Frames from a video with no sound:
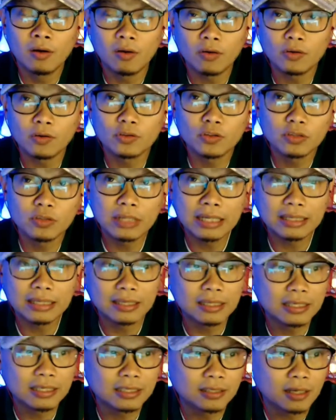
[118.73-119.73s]
onto that
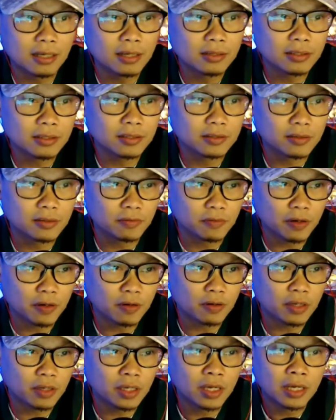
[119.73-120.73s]
lead until the
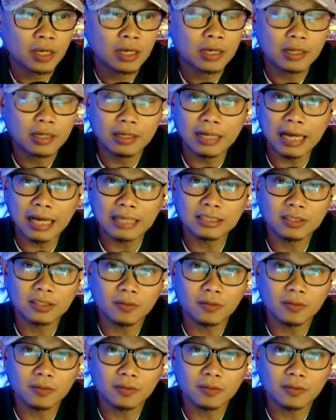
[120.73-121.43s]
very last